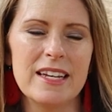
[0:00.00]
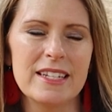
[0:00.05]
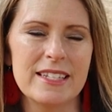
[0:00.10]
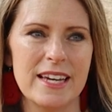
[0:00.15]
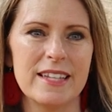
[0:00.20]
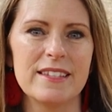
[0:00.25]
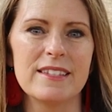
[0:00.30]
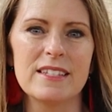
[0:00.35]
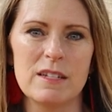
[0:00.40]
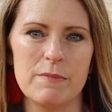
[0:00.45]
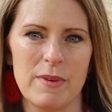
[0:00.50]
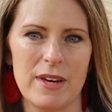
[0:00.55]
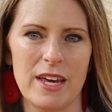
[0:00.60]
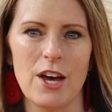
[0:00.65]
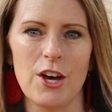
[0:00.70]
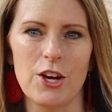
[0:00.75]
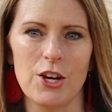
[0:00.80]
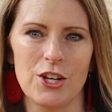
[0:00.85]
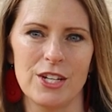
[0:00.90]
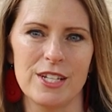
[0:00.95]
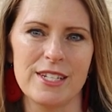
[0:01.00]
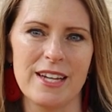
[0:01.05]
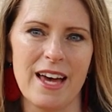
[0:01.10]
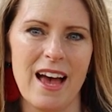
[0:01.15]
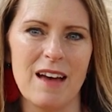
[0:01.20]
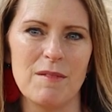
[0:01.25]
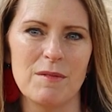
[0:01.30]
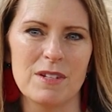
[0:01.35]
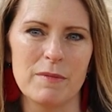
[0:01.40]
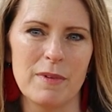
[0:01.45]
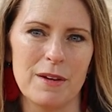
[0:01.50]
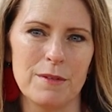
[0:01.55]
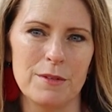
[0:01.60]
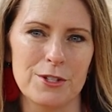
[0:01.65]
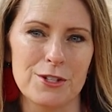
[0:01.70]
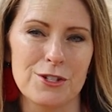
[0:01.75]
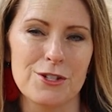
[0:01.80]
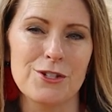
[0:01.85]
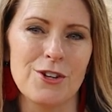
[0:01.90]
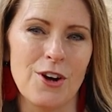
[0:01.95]
tends to be a good time to be able
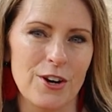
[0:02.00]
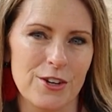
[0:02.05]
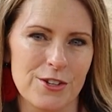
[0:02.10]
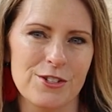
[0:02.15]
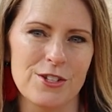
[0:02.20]
to start